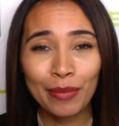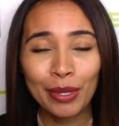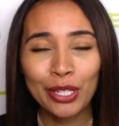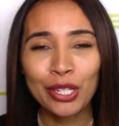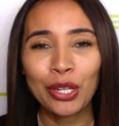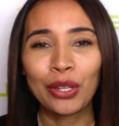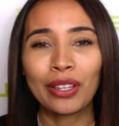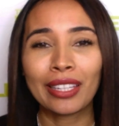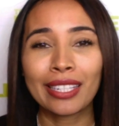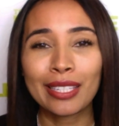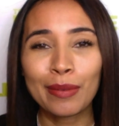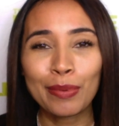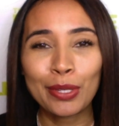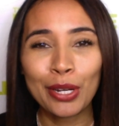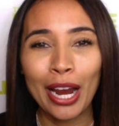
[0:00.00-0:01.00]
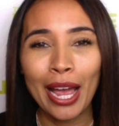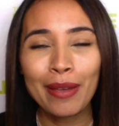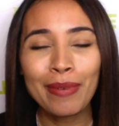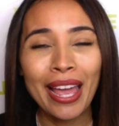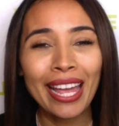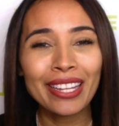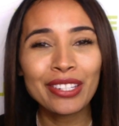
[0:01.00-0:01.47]
make sure you click subscribe
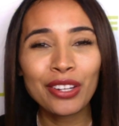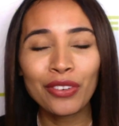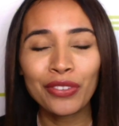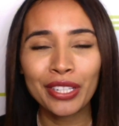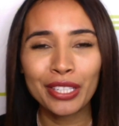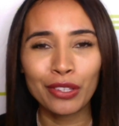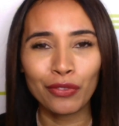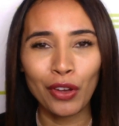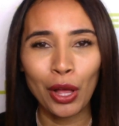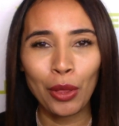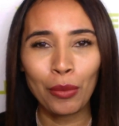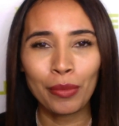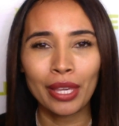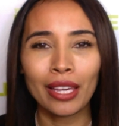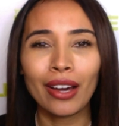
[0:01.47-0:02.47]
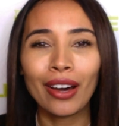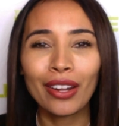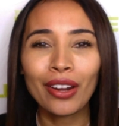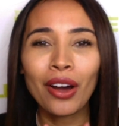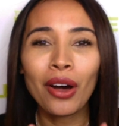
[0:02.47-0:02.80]
and don't forget to follow me on